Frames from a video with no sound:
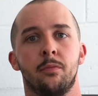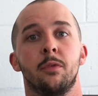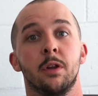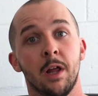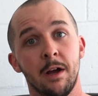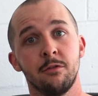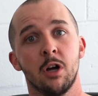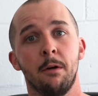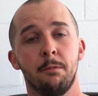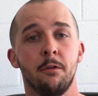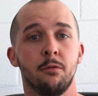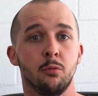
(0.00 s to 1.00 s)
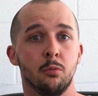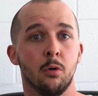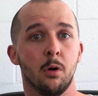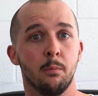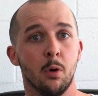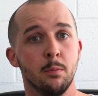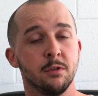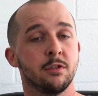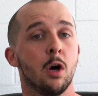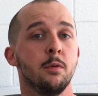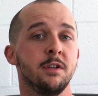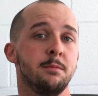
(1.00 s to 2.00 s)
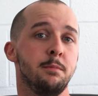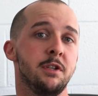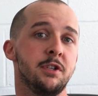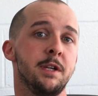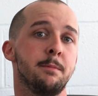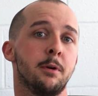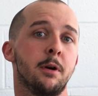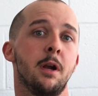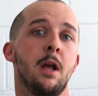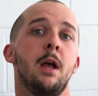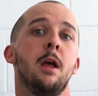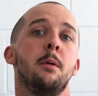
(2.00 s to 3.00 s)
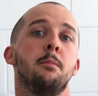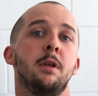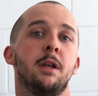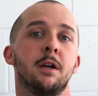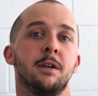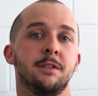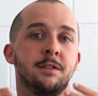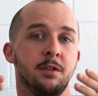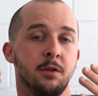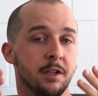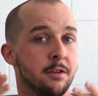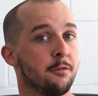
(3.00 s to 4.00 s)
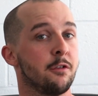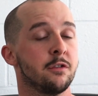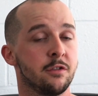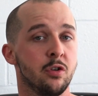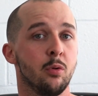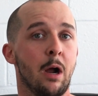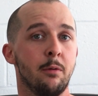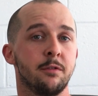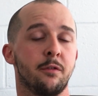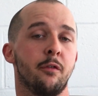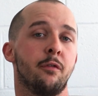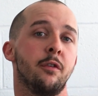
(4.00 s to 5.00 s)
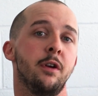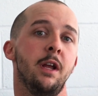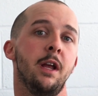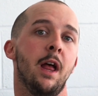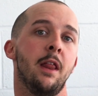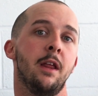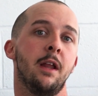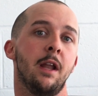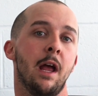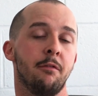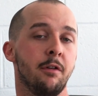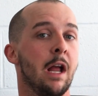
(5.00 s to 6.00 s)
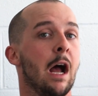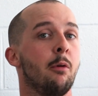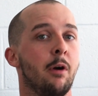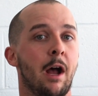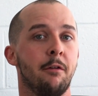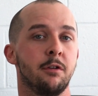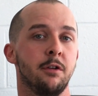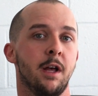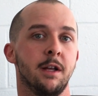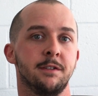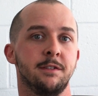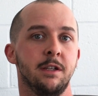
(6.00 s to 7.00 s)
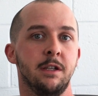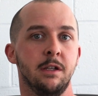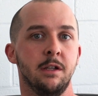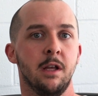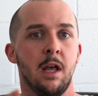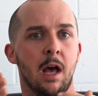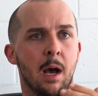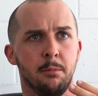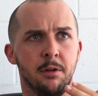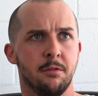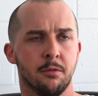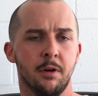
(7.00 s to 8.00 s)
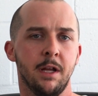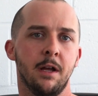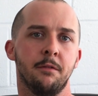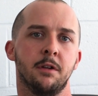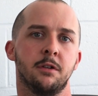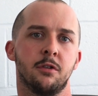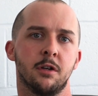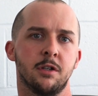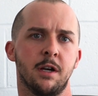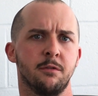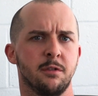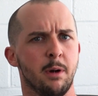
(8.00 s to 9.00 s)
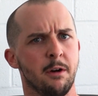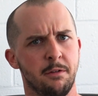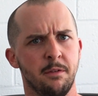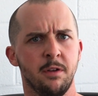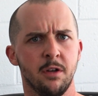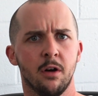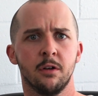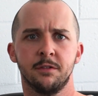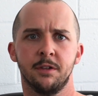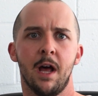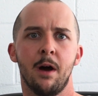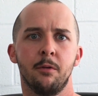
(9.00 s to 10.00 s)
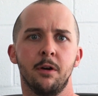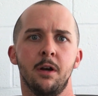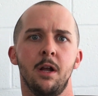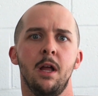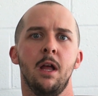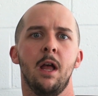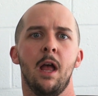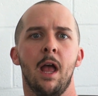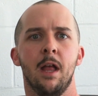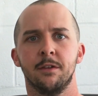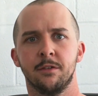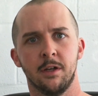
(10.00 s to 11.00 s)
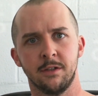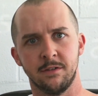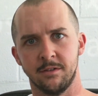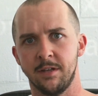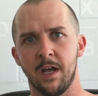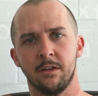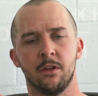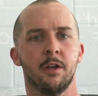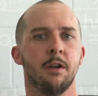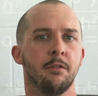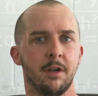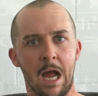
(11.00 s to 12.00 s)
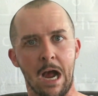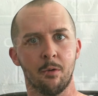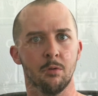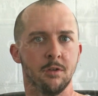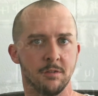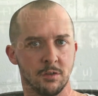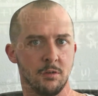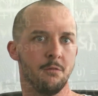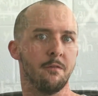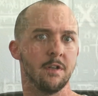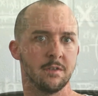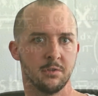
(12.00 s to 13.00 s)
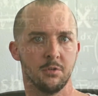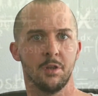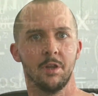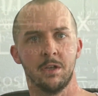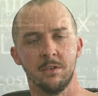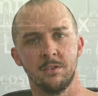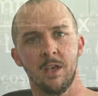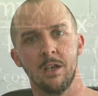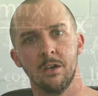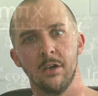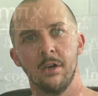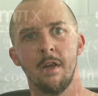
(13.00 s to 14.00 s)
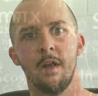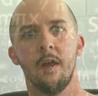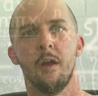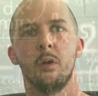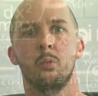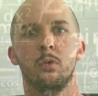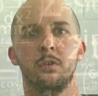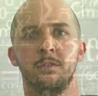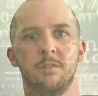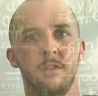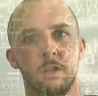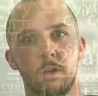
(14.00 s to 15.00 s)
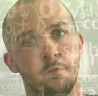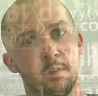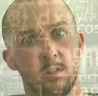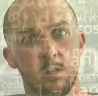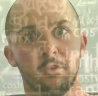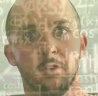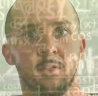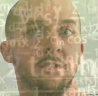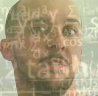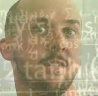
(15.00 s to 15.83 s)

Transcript: The live drop-off will almost always be cheaper because you get the first 2 hours for free, and then every hour after that, say, I believe the rate of the truck driver is about $50 an hour, and so that's just tacked on every hour until you finish loading the container. Whereas, you know, if the difference is